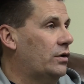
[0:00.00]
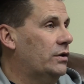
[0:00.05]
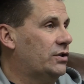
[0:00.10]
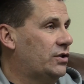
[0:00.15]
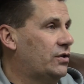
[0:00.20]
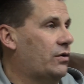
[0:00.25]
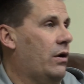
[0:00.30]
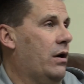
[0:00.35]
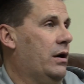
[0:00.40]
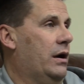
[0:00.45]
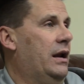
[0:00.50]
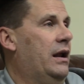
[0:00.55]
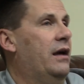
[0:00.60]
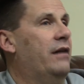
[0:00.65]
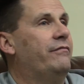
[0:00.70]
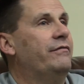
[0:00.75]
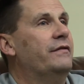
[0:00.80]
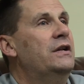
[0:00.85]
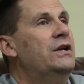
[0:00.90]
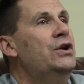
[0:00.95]
aren't strong
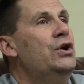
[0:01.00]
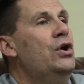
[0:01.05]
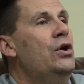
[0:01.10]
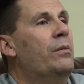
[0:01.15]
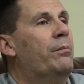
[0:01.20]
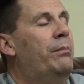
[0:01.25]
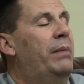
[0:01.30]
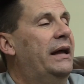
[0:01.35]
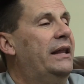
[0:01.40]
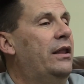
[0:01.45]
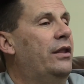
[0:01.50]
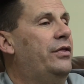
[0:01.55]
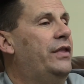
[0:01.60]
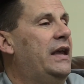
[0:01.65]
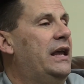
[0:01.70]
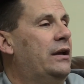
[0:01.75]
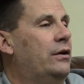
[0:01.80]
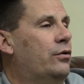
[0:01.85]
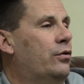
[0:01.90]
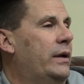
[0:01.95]
enough. But
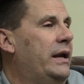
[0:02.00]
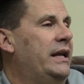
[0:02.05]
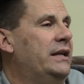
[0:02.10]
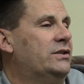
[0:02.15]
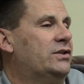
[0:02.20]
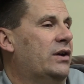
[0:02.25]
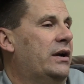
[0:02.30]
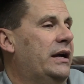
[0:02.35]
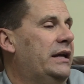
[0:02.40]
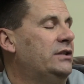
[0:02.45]
the ingredients are,